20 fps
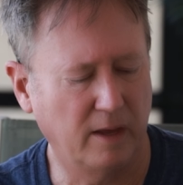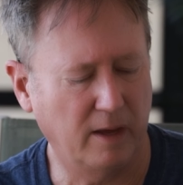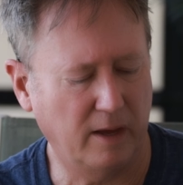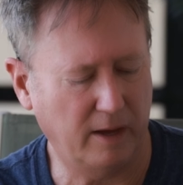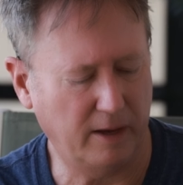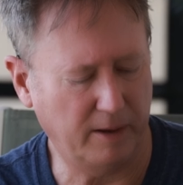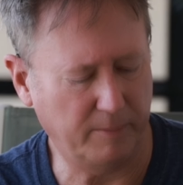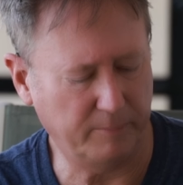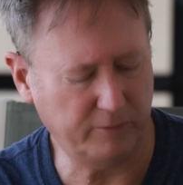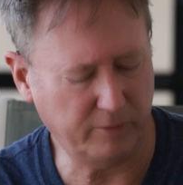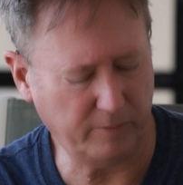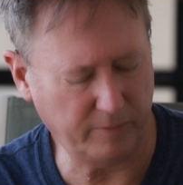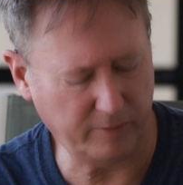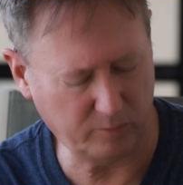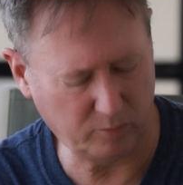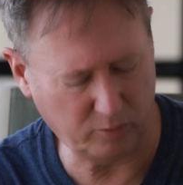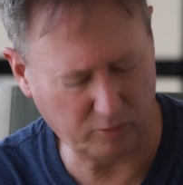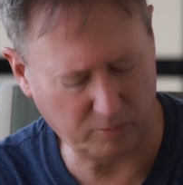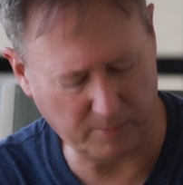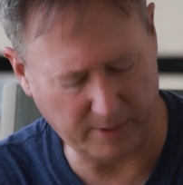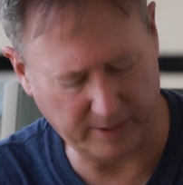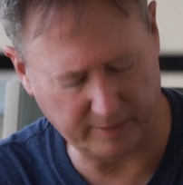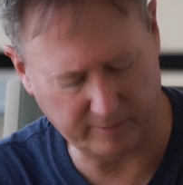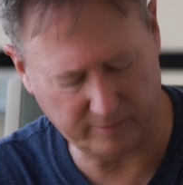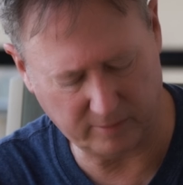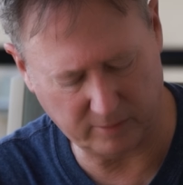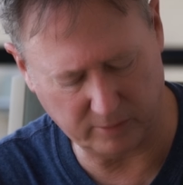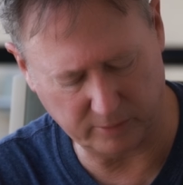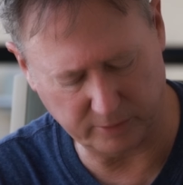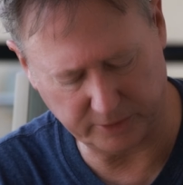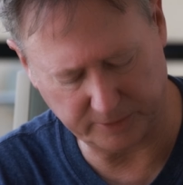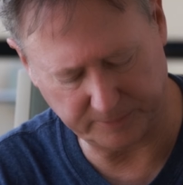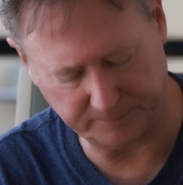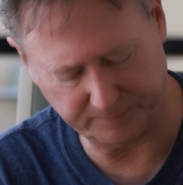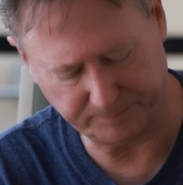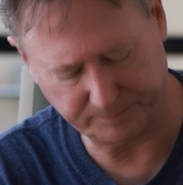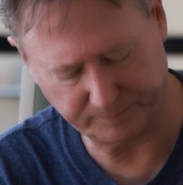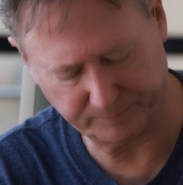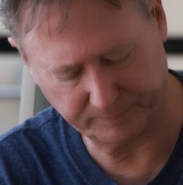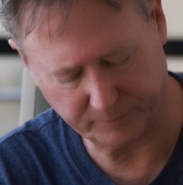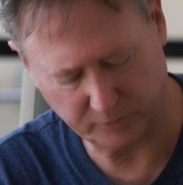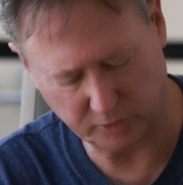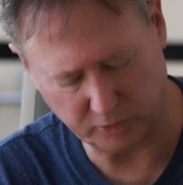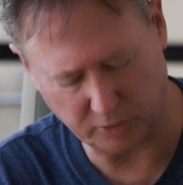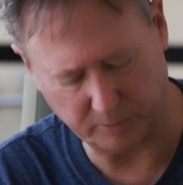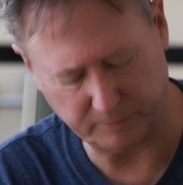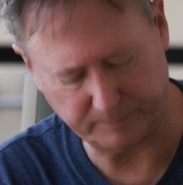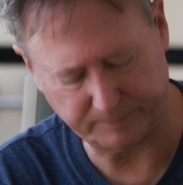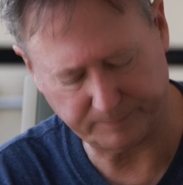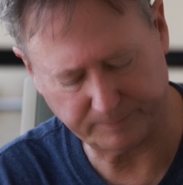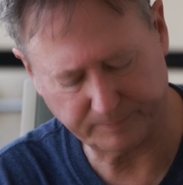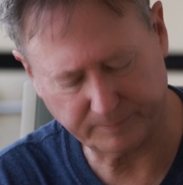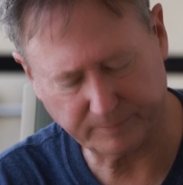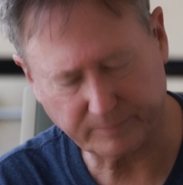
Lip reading: So this was my solution. So,